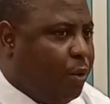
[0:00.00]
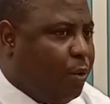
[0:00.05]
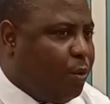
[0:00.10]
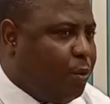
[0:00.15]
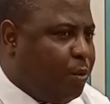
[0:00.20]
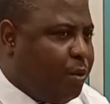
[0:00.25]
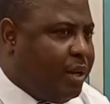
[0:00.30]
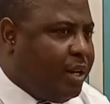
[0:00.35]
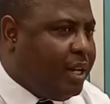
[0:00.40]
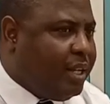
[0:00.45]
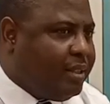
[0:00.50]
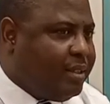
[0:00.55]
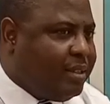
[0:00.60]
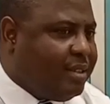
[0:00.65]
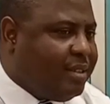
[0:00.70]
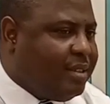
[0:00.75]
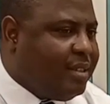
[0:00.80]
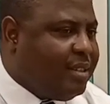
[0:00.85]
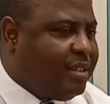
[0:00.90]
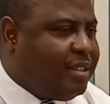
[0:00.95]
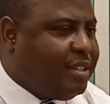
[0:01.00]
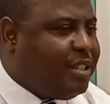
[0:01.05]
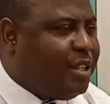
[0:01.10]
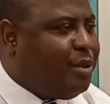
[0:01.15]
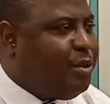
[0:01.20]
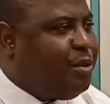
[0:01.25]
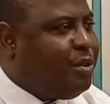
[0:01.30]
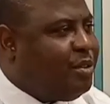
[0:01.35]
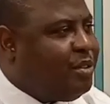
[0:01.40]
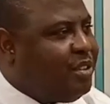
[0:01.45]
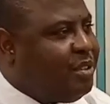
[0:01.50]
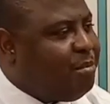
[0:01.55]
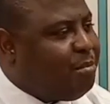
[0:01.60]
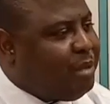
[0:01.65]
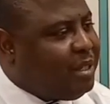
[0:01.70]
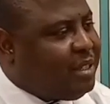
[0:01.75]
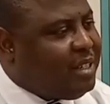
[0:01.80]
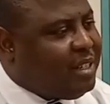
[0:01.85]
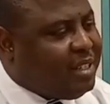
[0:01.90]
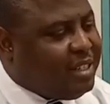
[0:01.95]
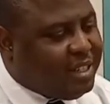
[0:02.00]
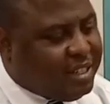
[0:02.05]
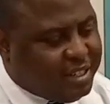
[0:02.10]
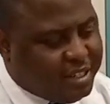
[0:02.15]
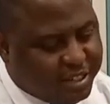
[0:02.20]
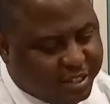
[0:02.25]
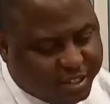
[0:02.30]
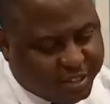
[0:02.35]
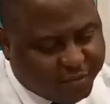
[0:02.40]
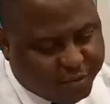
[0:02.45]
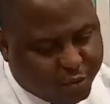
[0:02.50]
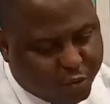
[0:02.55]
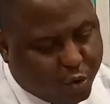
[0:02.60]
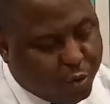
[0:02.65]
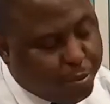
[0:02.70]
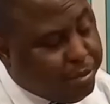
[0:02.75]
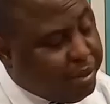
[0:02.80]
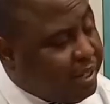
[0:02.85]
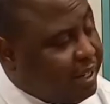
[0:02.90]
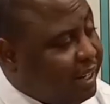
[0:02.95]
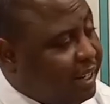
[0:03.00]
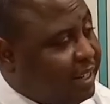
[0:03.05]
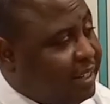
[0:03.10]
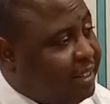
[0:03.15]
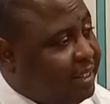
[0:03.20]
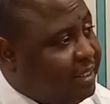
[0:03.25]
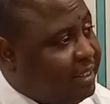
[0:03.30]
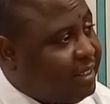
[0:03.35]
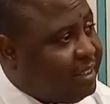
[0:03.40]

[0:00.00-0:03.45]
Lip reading: Well, I think this is a matter that is even coming late.